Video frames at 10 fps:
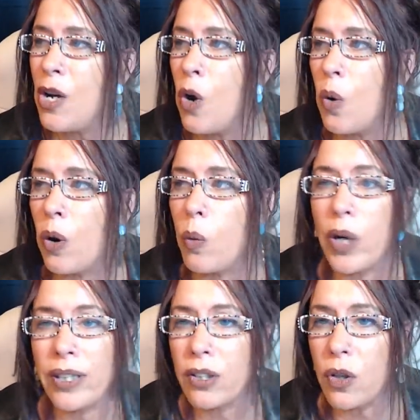or
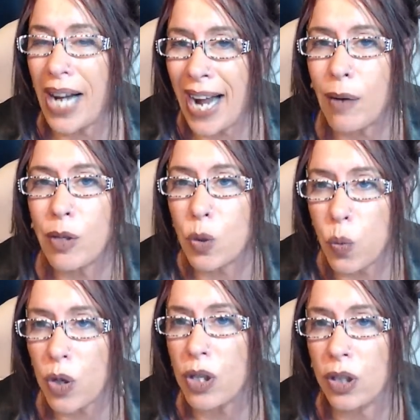what a lo- how much
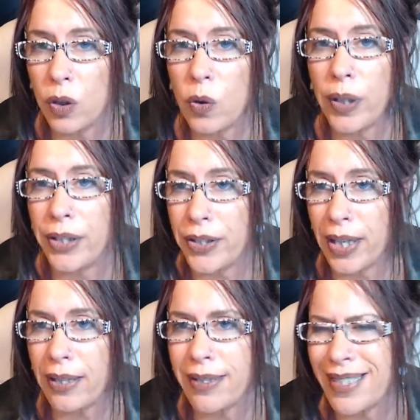work a lawyer
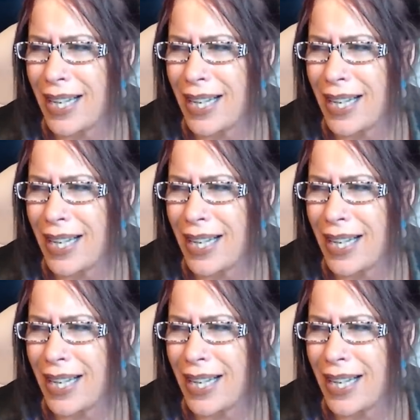does.